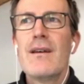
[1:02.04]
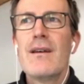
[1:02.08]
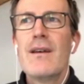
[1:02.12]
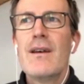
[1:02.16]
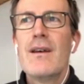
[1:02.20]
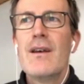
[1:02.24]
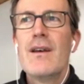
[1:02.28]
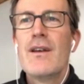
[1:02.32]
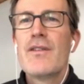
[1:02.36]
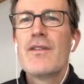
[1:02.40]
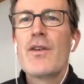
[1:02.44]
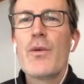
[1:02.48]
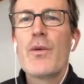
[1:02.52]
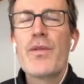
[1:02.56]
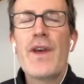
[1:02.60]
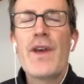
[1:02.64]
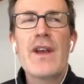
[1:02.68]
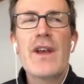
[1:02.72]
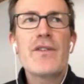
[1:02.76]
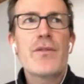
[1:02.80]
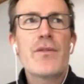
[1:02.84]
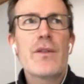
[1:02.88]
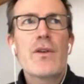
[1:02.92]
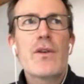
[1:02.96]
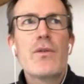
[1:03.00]
So
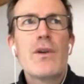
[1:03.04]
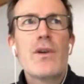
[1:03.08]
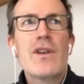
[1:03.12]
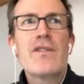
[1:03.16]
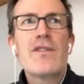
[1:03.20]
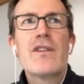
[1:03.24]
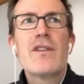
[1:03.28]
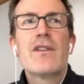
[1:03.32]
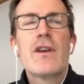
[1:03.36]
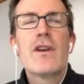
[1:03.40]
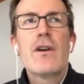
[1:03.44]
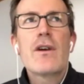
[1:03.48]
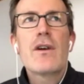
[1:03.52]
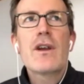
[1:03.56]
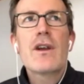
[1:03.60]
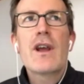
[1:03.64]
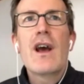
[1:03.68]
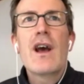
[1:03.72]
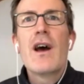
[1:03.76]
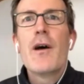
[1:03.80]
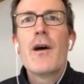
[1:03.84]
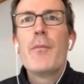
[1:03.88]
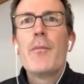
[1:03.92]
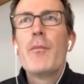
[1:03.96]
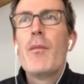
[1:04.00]
thanks for the question, Derek.
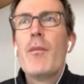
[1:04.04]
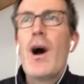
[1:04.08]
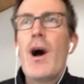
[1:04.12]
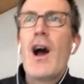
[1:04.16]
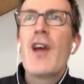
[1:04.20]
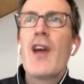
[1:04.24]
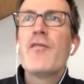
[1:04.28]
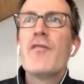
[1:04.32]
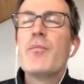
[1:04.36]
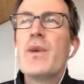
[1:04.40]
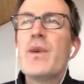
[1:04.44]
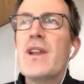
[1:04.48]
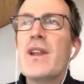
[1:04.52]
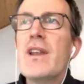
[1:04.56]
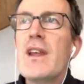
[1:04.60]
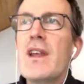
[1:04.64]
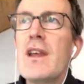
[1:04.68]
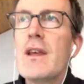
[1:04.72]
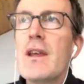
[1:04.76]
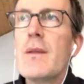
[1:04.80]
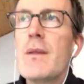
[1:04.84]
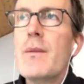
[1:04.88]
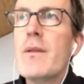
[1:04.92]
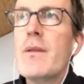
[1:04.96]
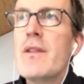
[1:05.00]
I've been
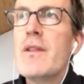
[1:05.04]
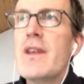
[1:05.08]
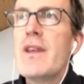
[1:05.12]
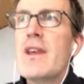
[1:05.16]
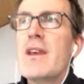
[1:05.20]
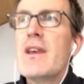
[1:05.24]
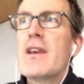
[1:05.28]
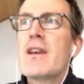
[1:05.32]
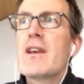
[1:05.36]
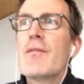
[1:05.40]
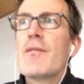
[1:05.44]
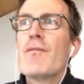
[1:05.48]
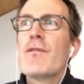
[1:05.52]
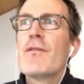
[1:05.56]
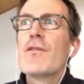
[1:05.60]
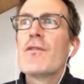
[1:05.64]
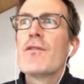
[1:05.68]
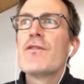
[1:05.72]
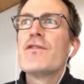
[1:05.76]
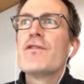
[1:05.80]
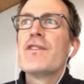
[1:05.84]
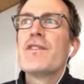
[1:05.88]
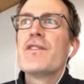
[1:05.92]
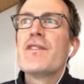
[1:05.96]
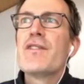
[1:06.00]
in the
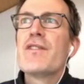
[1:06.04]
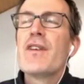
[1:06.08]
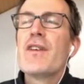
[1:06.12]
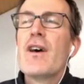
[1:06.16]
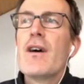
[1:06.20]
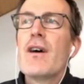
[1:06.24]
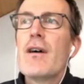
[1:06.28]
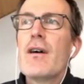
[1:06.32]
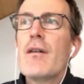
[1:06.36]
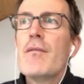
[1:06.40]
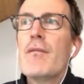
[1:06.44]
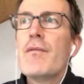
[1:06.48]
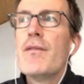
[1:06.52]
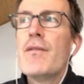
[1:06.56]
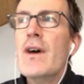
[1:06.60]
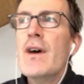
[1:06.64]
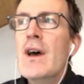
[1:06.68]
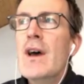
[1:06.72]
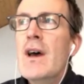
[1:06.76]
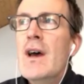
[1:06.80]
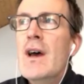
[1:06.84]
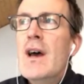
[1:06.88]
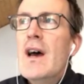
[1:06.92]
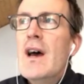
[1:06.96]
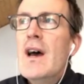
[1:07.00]
convergence of
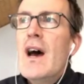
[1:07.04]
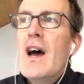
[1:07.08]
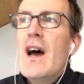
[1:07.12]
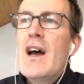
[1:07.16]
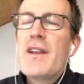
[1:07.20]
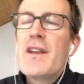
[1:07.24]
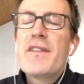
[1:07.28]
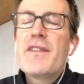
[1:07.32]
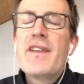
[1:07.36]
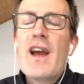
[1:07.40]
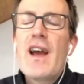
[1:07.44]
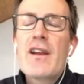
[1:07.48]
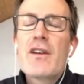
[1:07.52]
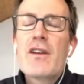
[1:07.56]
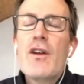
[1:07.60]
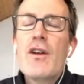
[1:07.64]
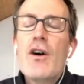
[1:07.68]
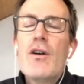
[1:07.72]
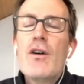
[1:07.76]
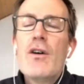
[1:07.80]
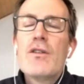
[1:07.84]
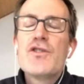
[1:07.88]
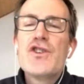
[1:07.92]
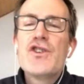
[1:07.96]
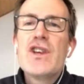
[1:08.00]

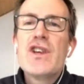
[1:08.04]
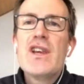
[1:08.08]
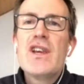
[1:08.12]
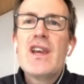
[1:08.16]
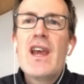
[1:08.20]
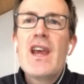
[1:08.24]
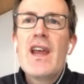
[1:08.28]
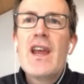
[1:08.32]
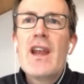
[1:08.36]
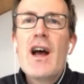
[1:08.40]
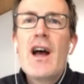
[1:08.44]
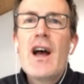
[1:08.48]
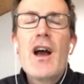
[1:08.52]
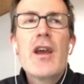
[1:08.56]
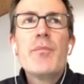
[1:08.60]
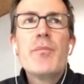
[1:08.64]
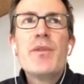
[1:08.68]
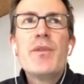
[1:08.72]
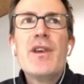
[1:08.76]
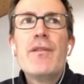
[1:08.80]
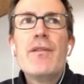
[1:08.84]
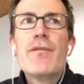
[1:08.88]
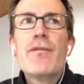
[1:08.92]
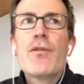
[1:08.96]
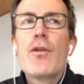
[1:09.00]
technology and
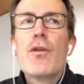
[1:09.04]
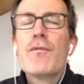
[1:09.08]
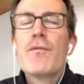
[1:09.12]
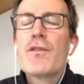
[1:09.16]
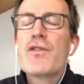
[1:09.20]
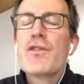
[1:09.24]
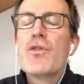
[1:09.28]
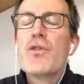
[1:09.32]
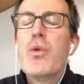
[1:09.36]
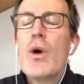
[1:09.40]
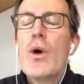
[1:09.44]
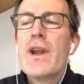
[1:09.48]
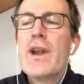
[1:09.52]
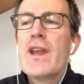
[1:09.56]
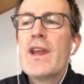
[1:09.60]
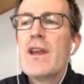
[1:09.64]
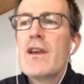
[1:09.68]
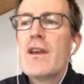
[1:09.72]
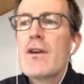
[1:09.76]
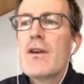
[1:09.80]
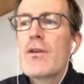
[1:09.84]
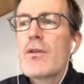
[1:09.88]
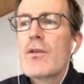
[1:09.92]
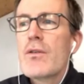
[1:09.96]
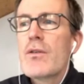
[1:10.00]
IP for over 20
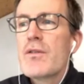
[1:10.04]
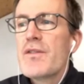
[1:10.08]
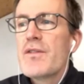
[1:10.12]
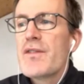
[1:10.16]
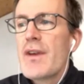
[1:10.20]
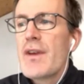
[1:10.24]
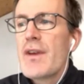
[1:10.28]
years,